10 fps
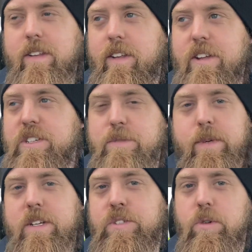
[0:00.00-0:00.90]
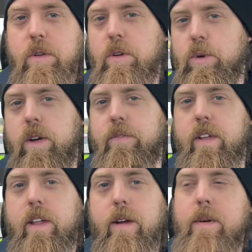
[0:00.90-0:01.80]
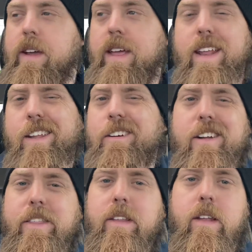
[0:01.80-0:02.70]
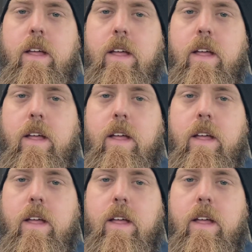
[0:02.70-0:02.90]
gonna just be a short little quick video. I'm not gonna edit or nothing.